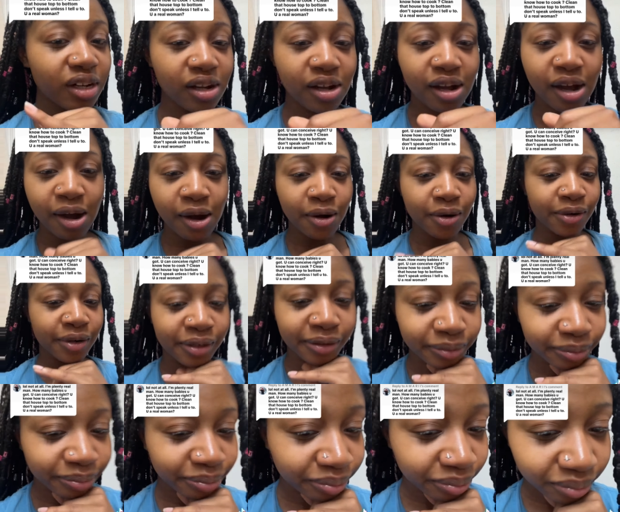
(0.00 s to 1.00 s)
oh no
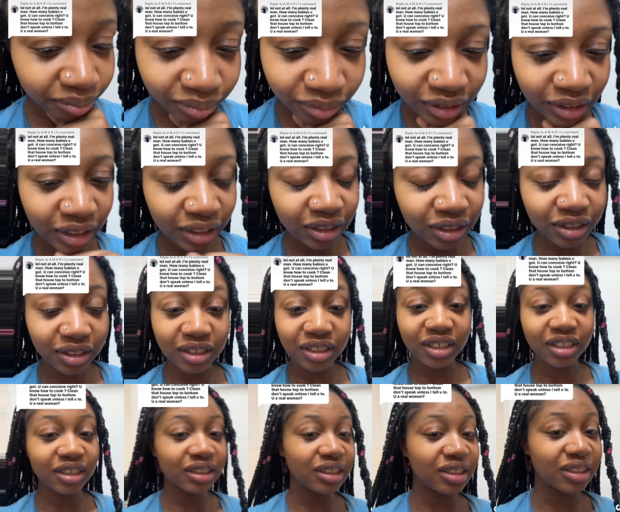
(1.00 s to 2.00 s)
this
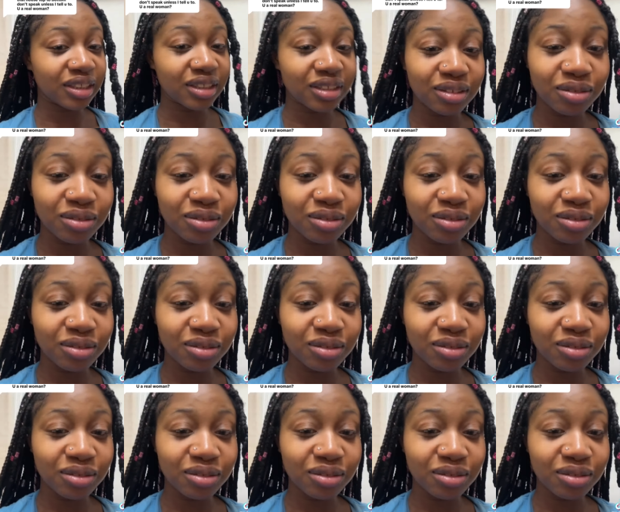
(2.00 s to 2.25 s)
is just